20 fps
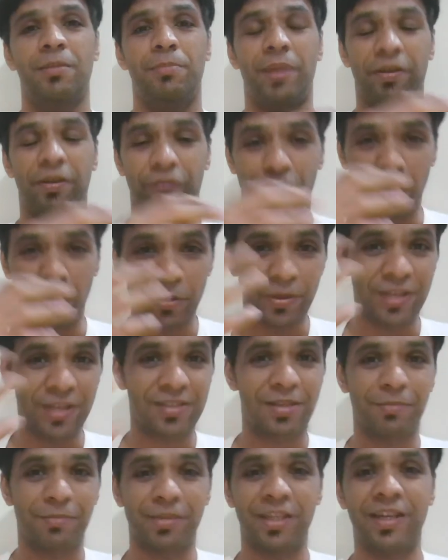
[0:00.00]
By
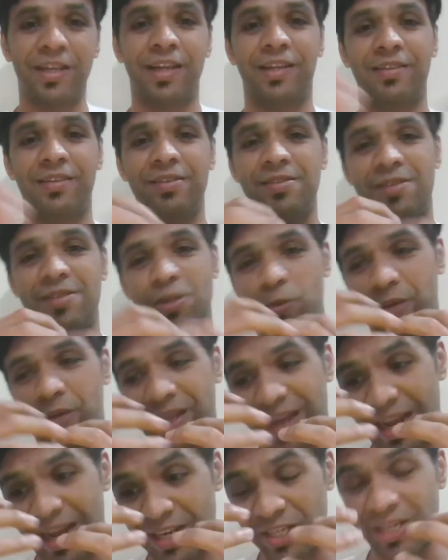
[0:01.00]
following something like this, you
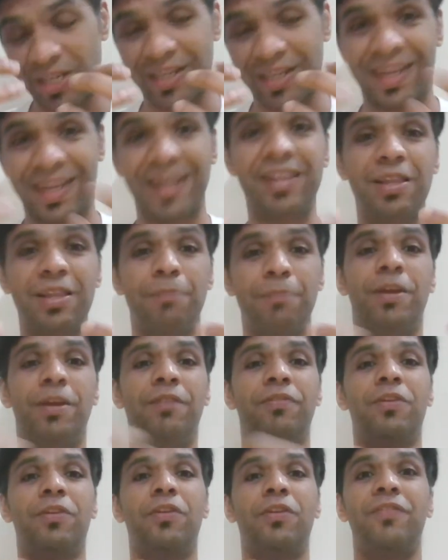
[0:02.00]
can actually get the
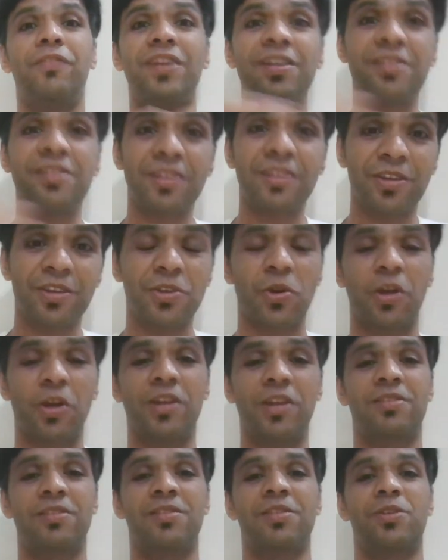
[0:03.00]
benefit of each other's
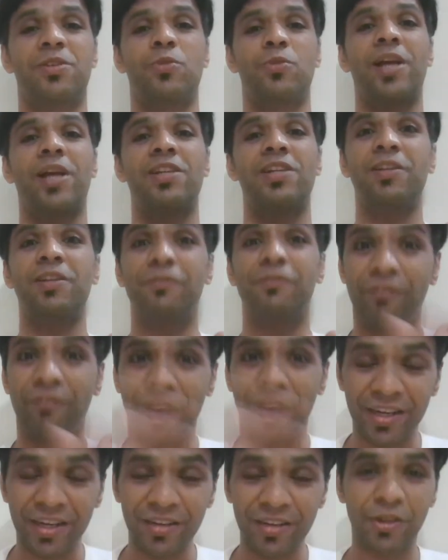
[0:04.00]
audiences to actually
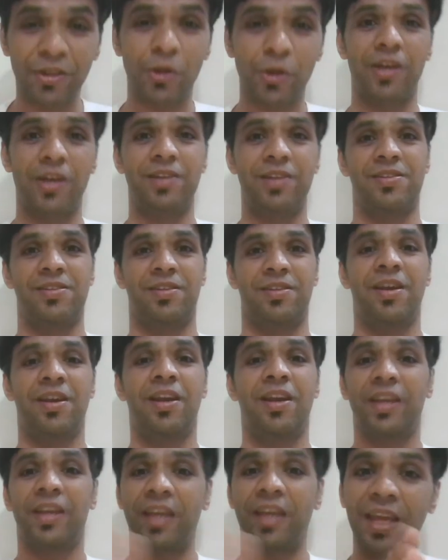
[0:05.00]
widen your list,
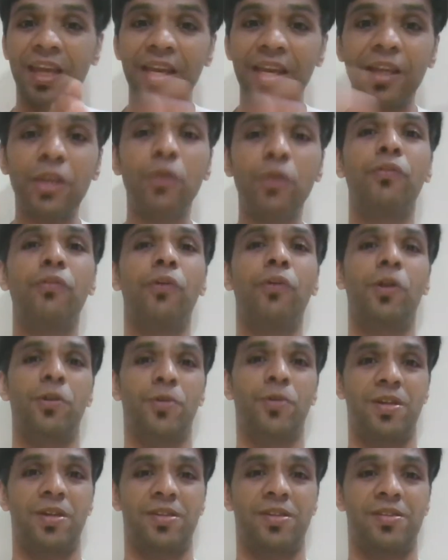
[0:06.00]
gaining new
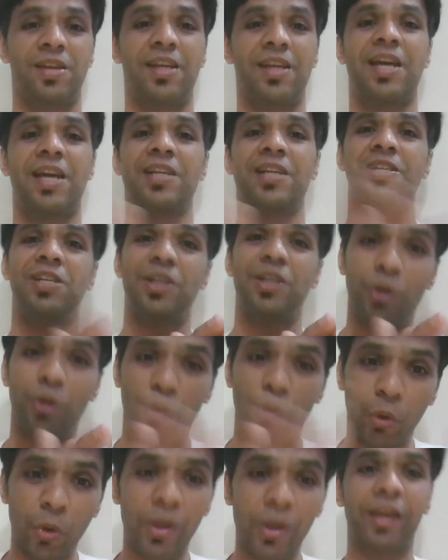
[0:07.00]
followers and actually
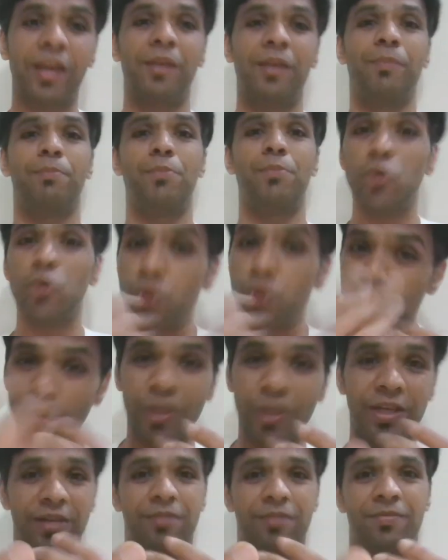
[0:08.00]
growing
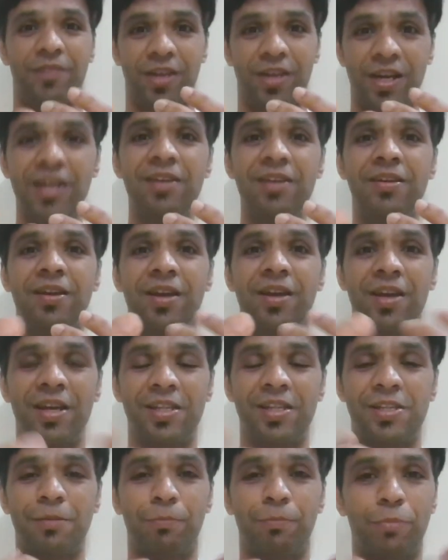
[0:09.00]
mutually, right?
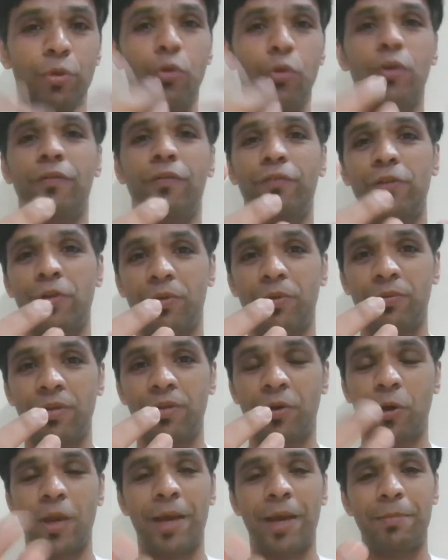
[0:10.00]
It's a beautiful
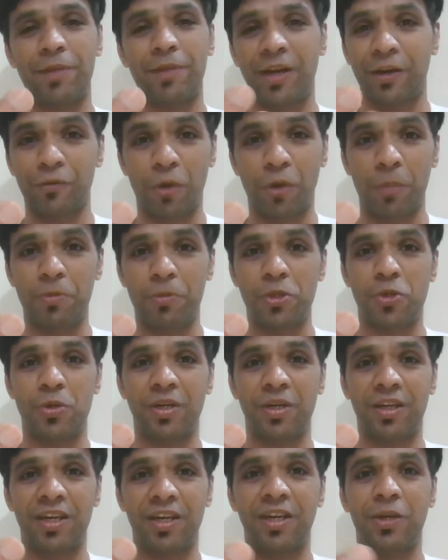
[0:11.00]
collaborative
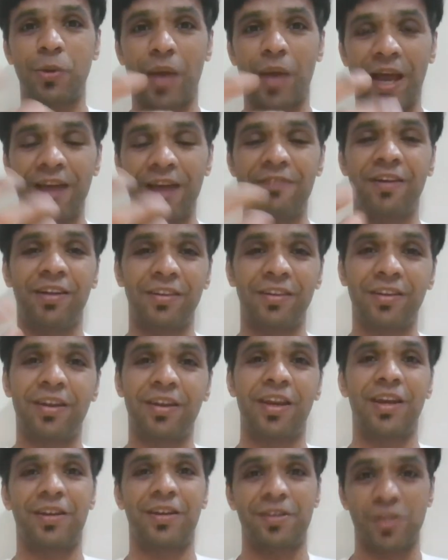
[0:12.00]
opportunity to have other
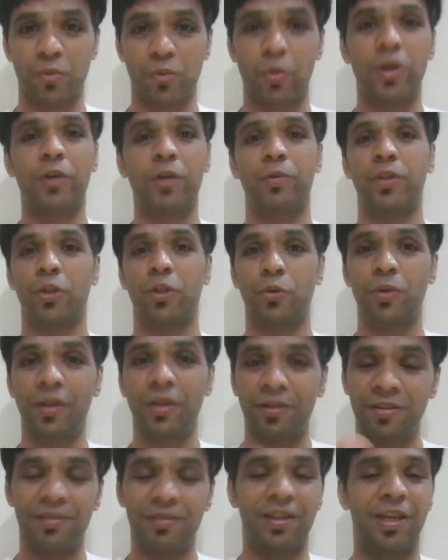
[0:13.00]
creators work with you in
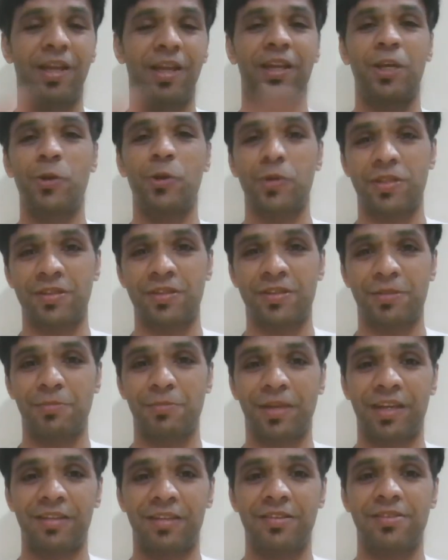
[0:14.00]
an
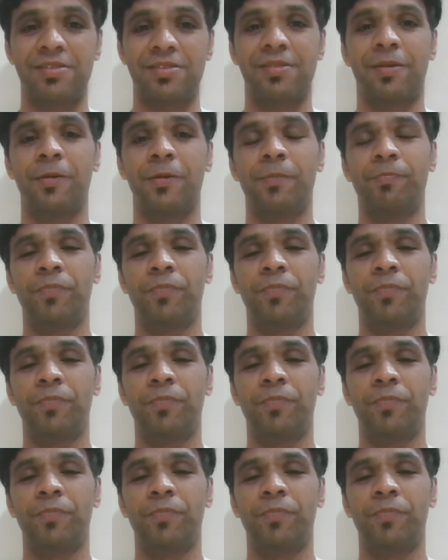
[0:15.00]
ecosystem like this.